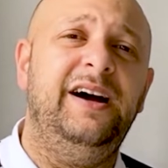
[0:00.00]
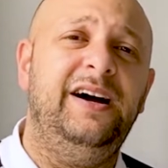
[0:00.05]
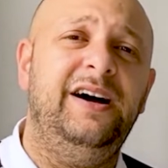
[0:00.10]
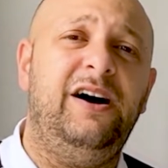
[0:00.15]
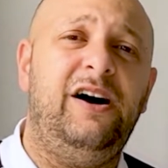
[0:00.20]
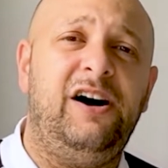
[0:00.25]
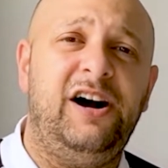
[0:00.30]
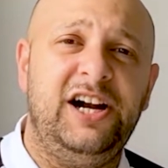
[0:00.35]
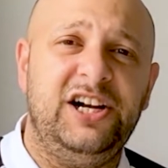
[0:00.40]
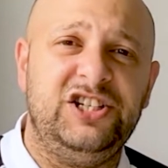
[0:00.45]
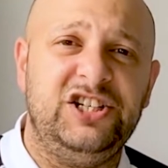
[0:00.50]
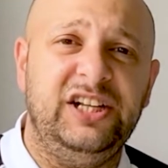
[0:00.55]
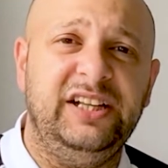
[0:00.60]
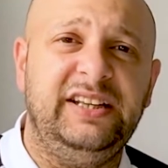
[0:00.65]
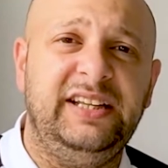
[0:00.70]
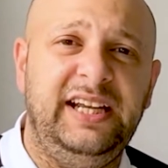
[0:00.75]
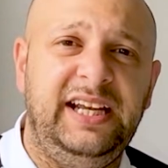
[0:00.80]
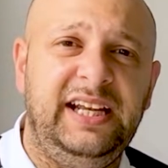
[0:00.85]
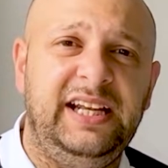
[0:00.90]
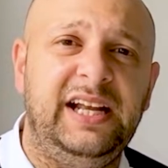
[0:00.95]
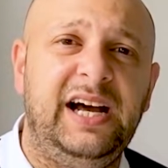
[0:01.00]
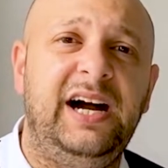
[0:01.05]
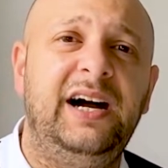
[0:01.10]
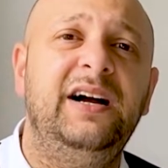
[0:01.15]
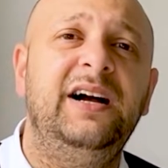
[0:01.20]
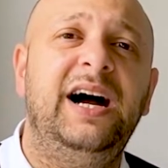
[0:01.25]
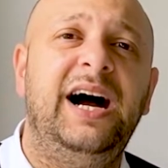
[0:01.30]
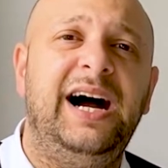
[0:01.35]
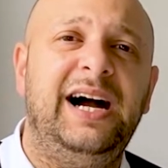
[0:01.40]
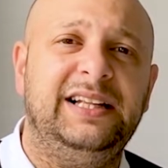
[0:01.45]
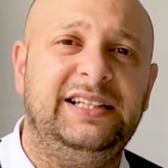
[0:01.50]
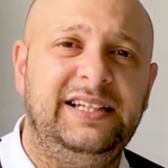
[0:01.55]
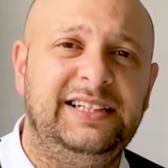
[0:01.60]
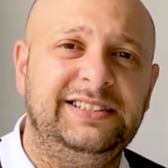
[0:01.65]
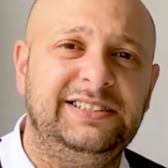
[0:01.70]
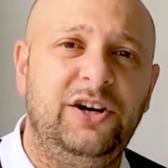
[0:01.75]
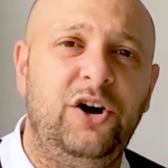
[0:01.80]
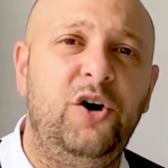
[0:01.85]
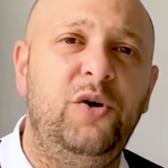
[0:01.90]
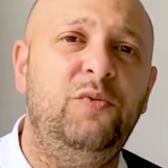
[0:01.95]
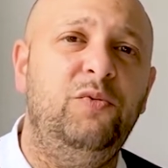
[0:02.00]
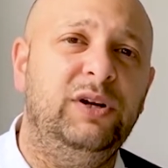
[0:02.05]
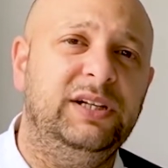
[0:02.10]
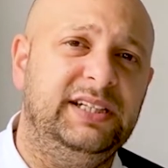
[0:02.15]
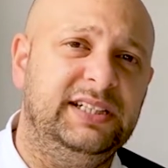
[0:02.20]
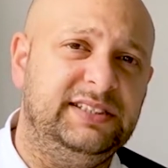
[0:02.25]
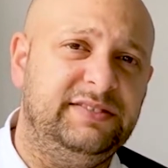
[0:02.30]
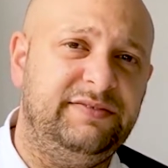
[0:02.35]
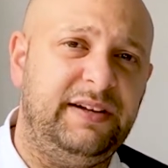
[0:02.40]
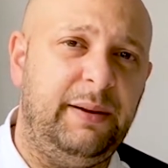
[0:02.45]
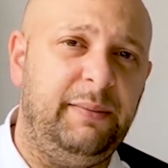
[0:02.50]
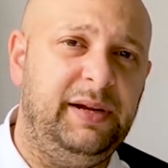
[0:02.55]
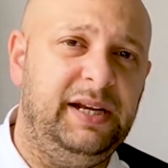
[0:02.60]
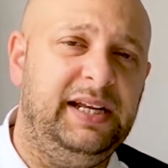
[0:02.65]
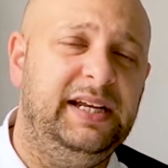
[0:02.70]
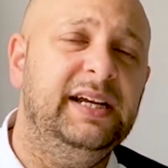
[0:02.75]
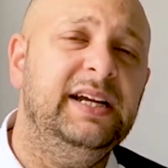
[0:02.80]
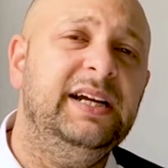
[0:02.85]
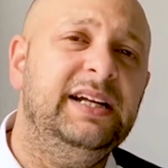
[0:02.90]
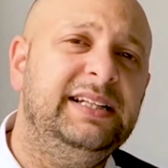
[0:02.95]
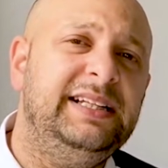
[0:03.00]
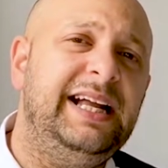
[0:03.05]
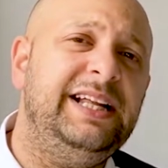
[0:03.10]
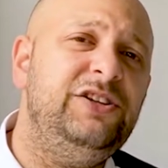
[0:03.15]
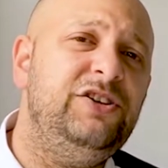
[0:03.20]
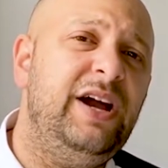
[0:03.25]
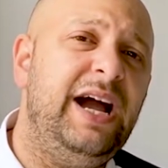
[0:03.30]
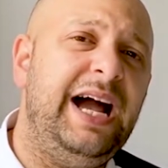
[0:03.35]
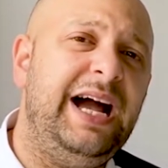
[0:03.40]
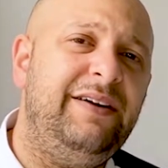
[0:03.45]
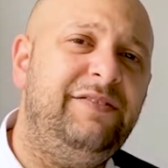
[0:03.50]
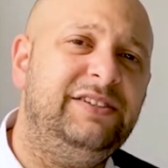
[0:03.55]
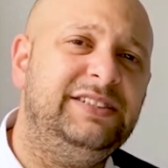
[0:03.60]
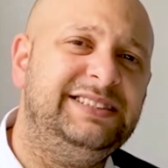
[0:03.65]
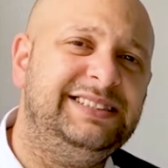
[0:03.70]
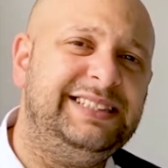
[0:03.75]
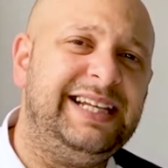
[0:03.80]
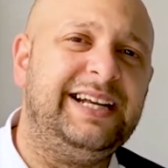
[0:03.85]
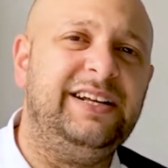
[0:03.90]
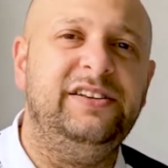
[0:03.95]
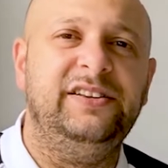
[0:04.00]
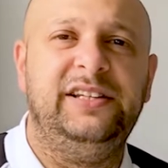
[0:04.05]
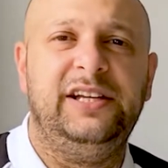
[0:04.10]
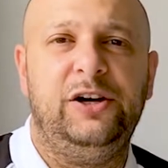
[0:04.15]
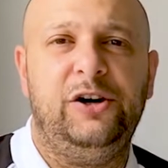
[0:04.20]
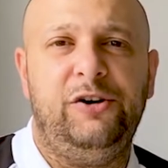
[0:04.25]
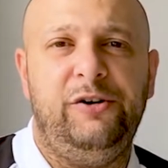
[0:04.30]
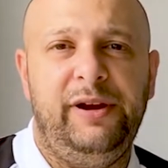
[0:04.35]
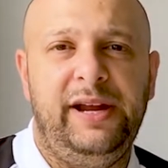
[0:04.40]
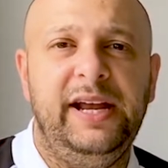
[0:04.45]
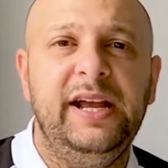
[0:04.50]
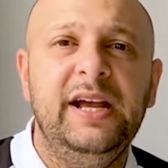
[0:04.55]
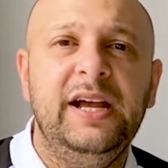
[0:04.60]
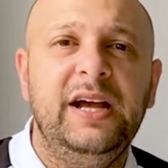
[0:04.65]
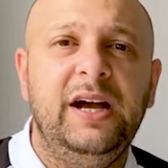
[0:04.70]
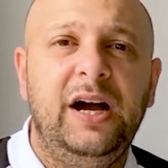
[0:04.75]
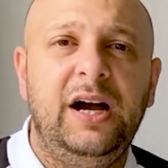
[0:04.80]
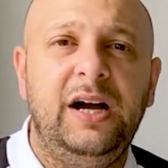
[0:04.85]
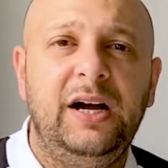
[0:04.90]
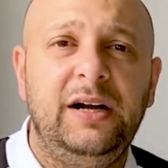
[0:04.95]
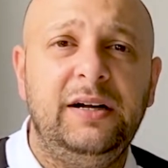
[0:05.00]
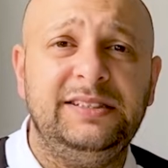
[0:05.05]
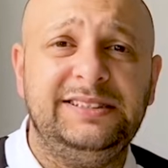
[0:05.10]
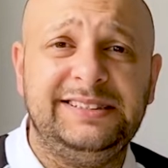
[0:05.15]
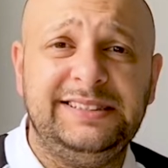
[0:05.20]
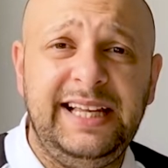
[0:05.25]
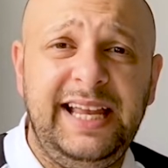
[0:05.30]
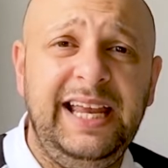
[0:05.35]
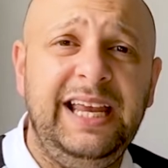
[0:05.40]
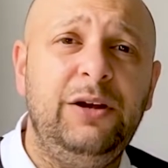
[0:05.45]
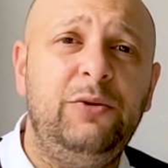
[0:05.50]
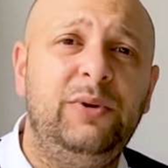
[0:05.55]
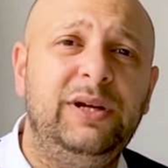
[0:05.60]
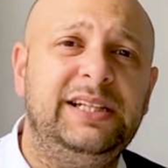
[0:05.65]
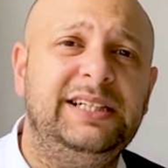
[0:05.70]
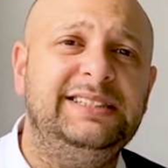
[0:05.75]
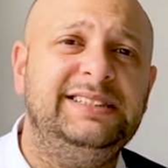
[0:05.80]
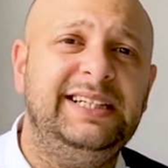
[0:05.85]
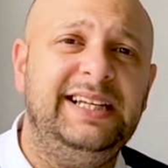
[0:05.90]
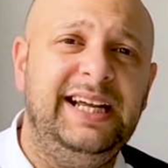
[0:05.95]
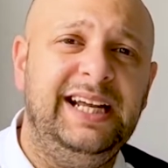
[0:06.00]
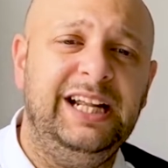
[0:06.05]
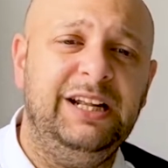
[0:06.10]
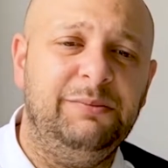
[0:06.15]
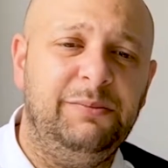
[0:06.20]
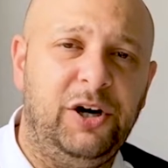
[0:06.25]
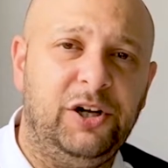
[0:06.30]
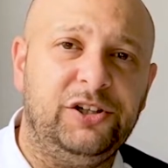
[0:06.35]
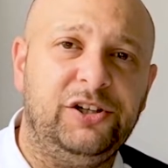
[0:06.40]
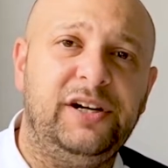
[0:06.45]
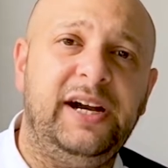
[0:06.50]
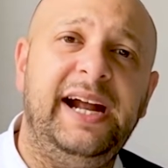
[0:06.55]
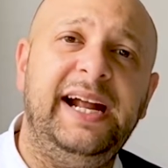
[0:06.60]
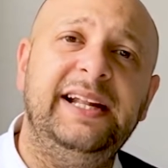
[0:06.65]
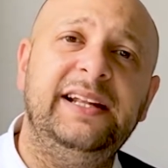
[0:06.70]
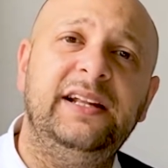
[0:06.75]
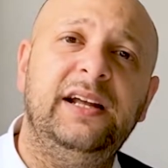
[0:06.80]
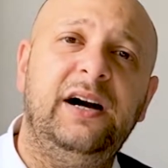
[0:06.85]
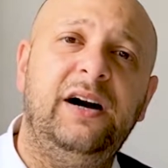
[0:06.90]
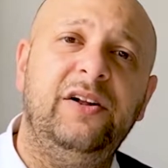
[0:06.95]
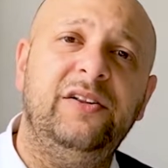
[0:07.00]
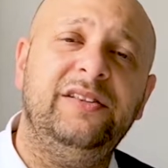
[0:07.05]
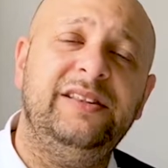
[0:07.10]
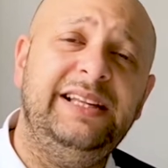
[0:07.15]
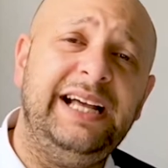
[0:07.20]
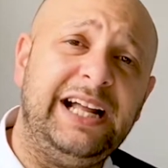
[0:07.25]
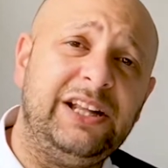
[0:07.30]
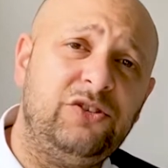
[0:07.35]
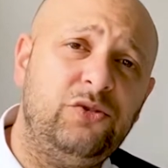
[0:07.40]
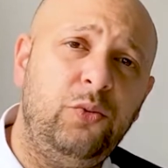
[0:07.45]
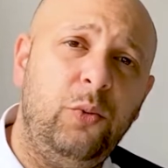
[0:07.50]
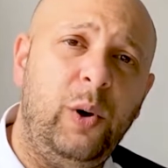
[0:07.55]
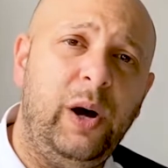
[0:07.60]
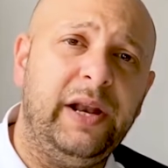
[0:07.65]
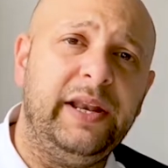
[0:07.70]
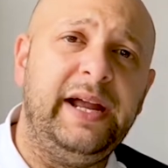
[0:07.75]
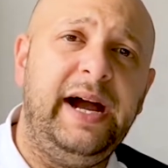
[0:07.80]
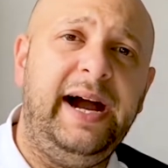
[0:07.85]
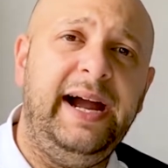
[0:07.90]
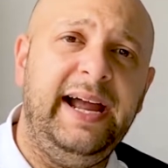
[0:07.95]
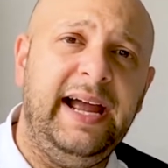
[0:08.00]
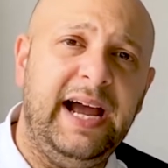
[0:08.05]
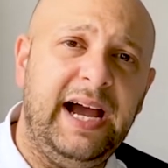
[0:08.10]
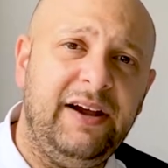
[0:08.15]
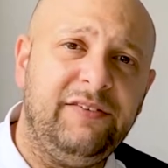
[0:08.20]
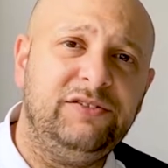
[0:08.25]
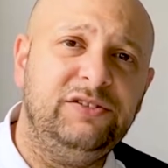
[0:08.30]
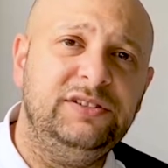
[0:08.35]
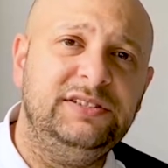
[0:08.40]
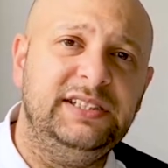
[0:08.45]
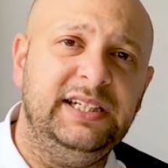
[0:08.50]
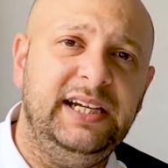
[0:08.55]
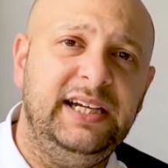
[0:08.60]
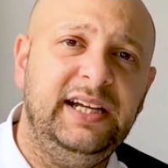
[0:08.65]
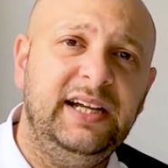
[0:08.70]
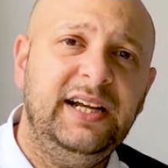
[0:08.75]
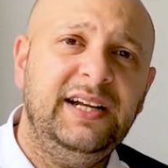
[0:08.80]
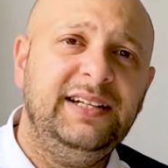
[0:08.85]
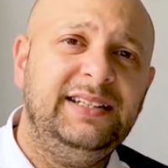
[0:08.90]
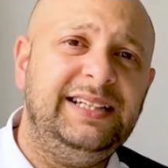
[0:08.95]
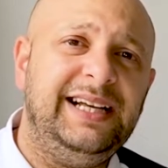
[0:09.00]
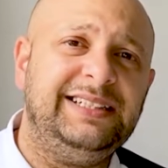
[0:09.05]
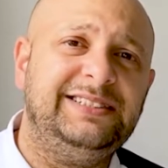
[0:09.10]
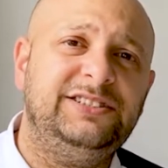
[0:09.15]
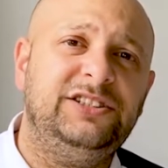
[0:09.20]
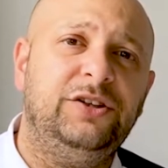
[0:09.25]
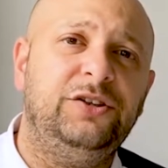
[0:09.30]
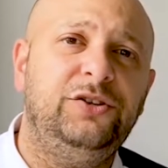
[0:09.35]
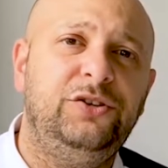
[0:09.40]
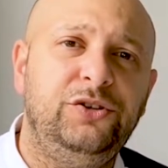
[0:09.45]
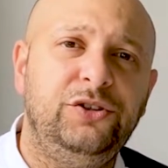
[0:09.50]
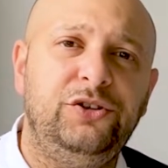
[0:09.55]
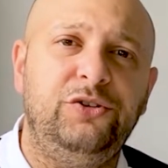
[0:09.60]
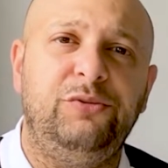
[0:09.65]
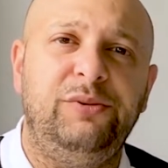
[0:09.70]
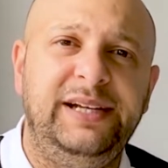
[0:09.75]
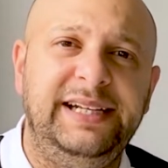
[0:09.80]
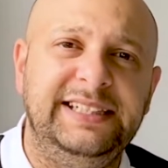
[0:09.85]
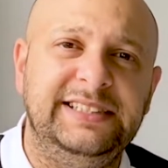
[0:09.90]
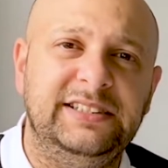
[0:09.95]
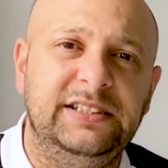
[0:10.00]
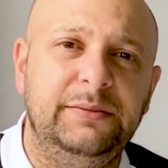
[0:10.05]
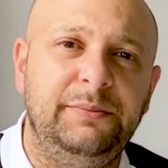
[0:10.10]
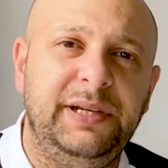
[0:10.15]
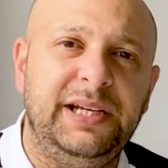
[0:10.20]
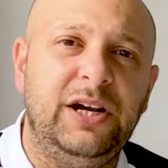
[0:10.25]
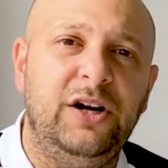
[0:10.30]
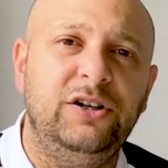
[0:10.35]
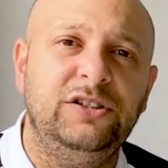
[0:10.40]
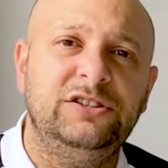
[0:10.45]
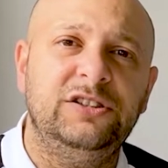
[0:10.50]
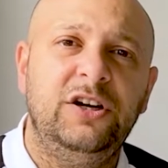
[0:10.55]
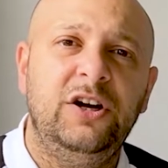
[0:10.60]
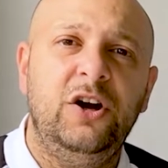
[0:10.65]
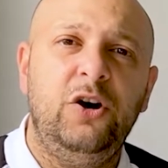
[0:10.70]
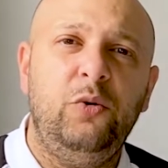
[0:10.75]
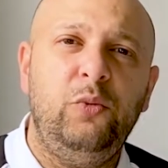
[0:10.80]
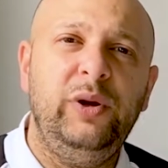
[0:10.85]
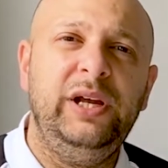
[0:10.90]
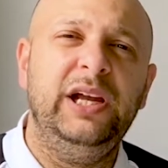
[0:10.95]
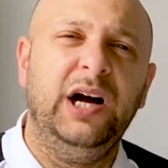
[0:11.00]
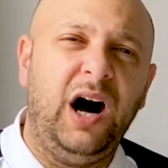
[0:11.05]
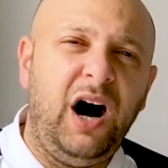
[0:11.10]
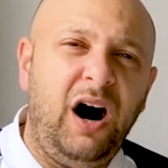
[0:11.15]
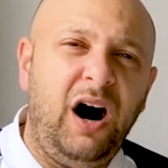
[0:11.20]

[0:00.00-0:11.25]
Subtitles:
Argentina at his home with his family. Then you have a second theory, staying with his ill mother. And on that one, I have to say, that's a good reason because we